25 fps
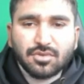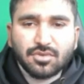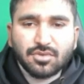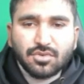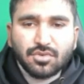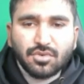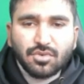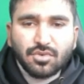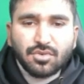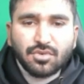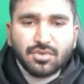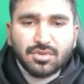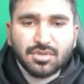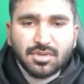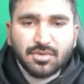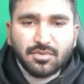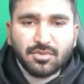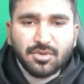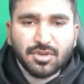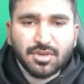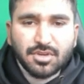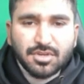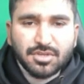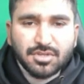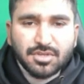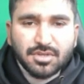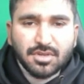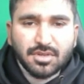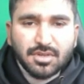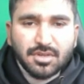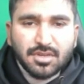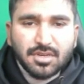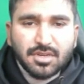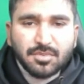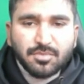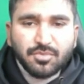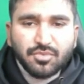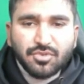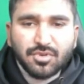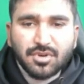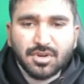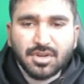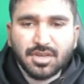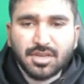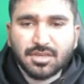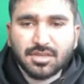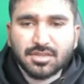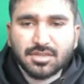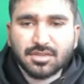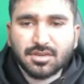Course evaluation input
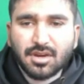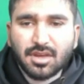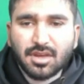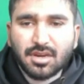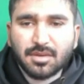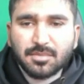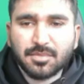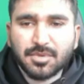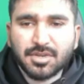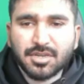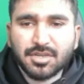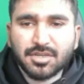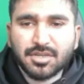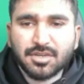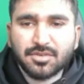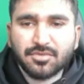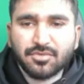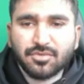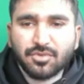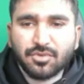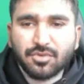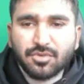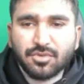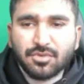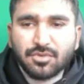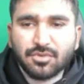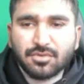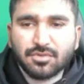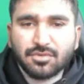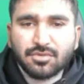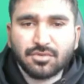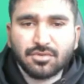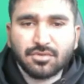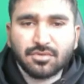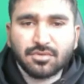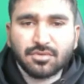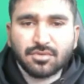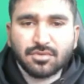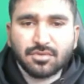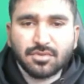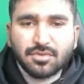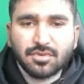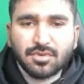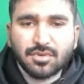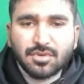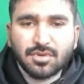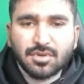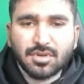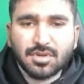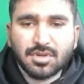range is column D, D4 to
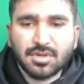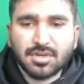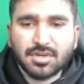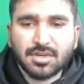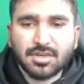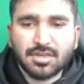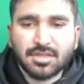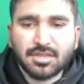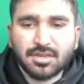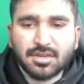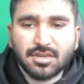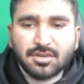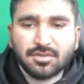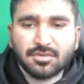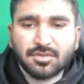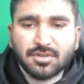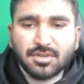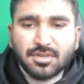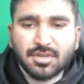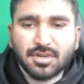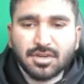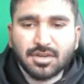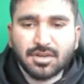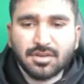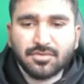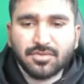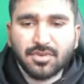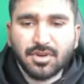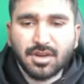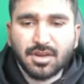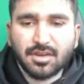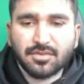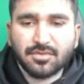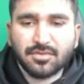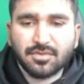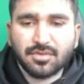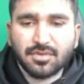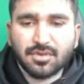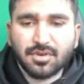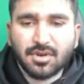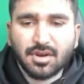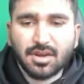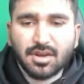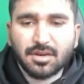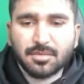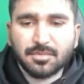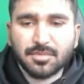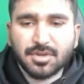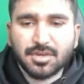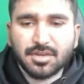D3 to D35,
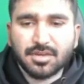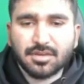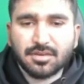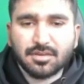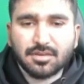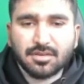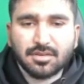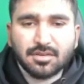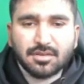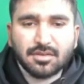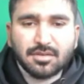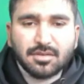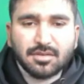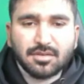column D.